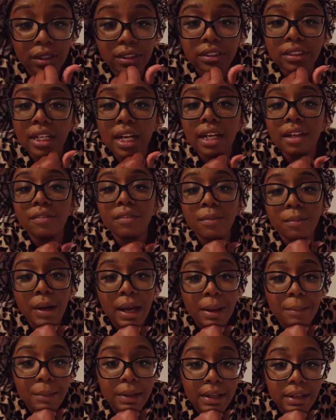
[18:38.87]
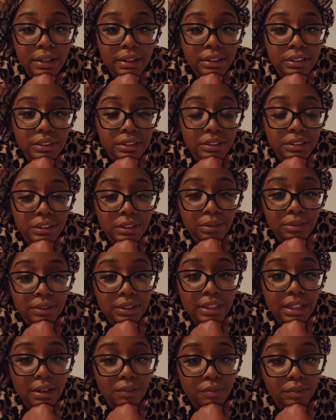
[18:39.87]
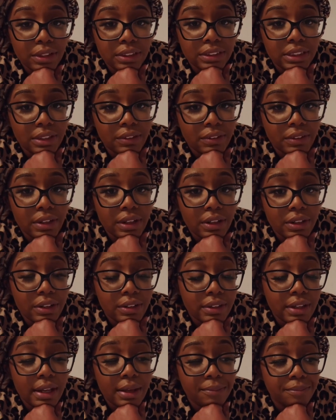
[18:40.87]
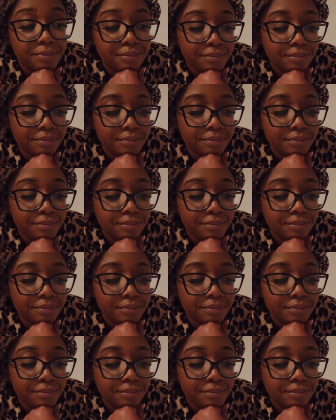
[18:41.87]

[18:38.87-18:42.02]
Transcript: is not even by me. And it just jumped to Netflix. I know y'all heard that.